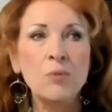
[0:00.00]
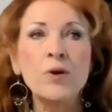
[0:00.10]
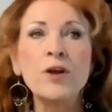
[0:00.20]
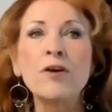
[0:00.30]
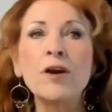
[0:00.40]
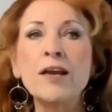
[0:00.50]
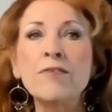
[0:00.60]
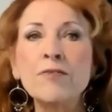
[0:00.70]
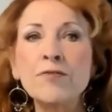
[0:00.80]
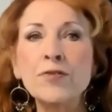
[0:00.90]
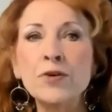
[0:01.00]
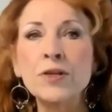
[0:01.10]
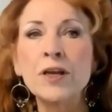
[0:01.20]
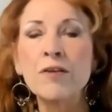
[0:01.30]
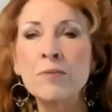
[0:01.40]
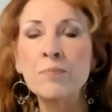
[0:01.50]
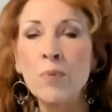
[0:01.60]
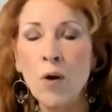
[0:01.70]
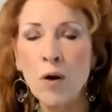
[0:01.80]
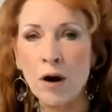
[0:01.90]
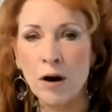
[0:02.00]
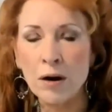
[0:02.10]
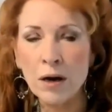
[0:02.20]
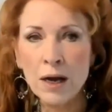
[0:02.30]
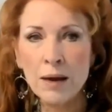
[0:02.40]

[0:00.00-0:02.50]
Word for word: we are even fooled even more